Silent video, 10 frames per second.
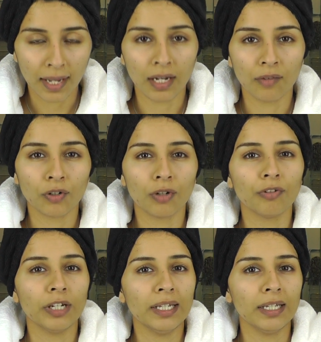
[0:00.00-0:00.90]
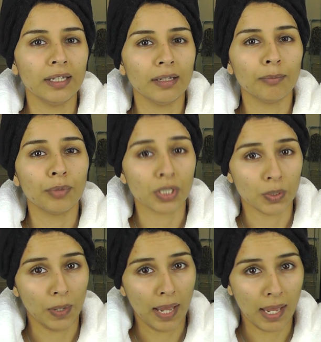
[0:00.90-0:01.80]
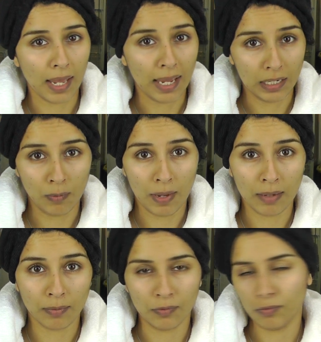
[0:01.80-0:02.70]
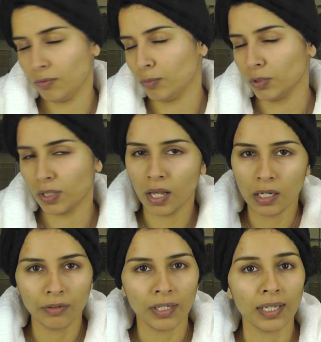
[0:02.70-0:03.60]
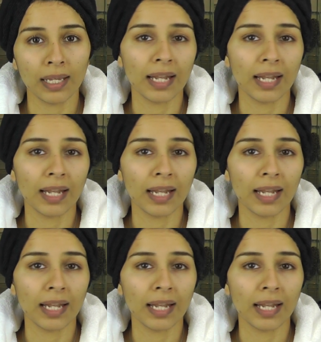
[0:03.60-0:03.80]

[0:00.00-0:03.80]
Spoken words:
and I've got really brittle hair anyway from all the colouring,